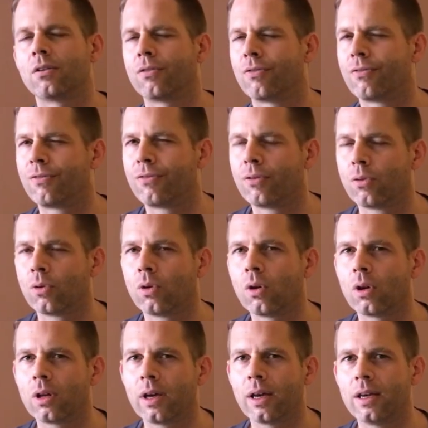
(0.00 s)
a
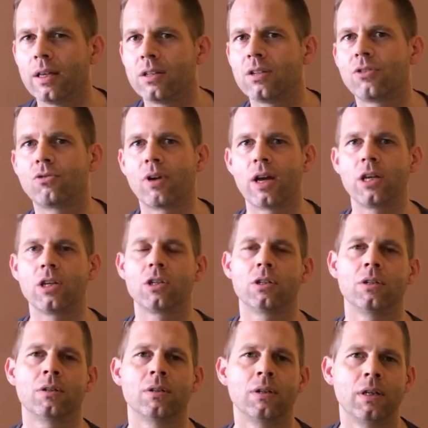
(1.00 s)
full
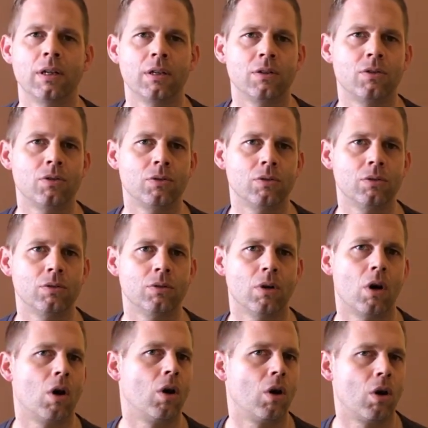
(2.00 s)
integration into
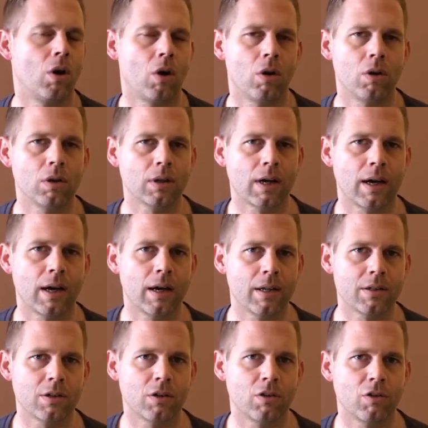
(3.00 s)
all
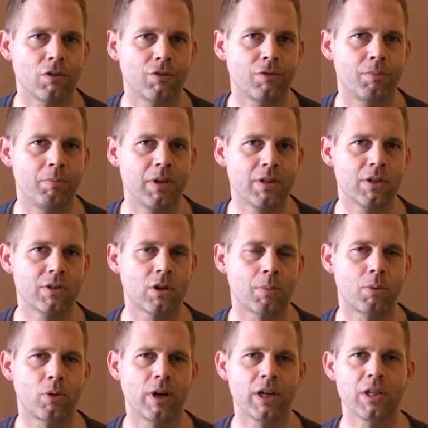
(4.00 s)
kinds of business
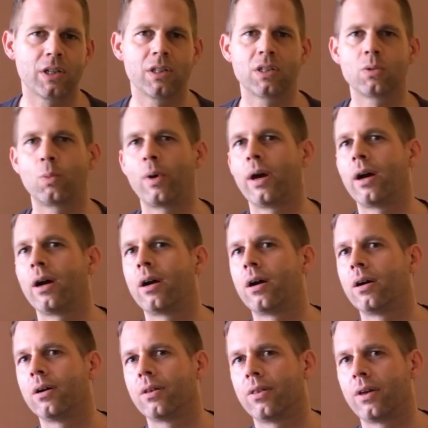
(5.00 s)
operations where
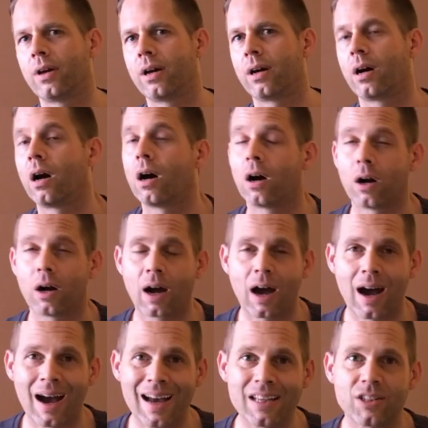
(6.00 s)
there are
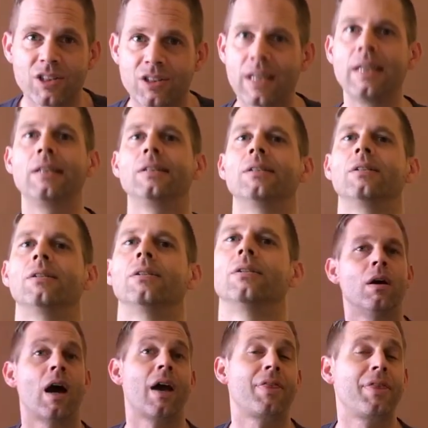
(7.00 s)
high stakes.
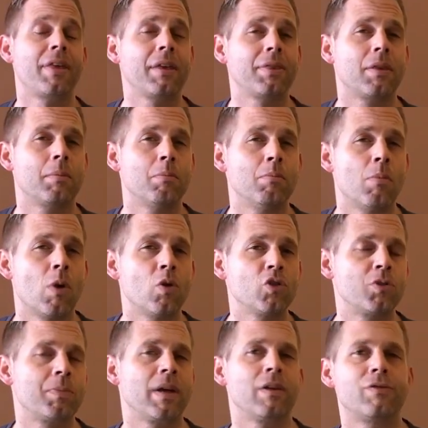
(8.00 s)
I think the
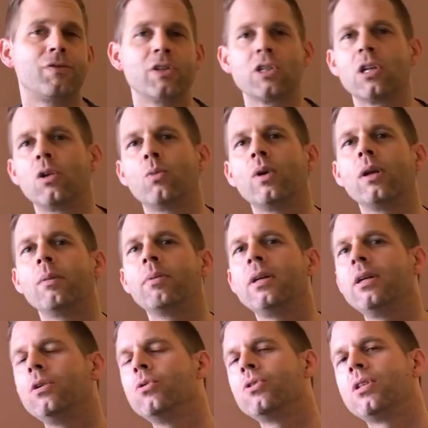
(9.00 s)
most beneficial will be
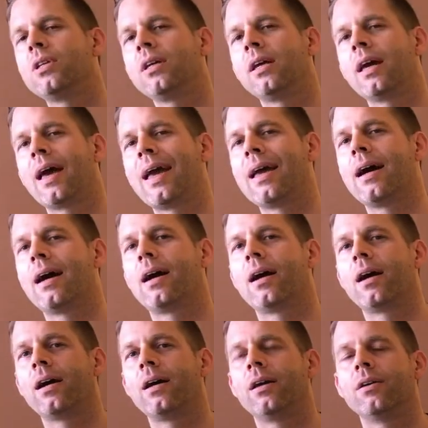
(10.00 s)
using
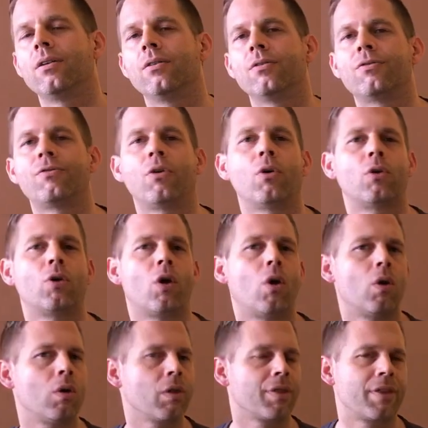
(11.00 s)
AI for
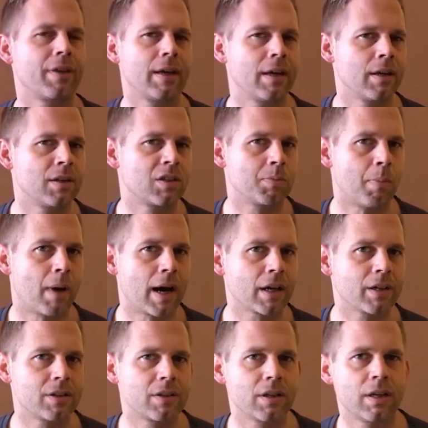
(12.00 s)
all things
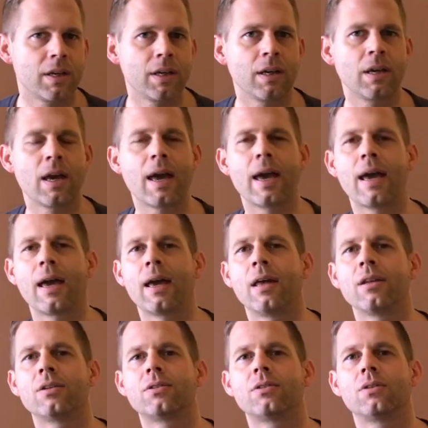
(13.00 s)
marketing
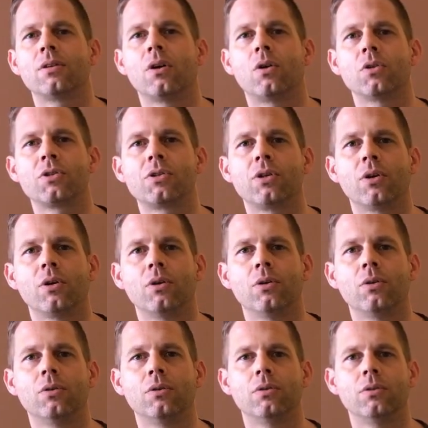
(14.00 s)
and
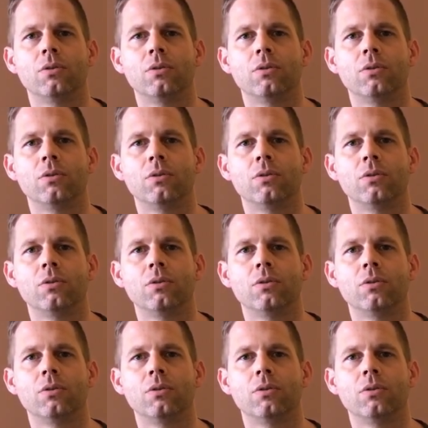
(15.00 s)
also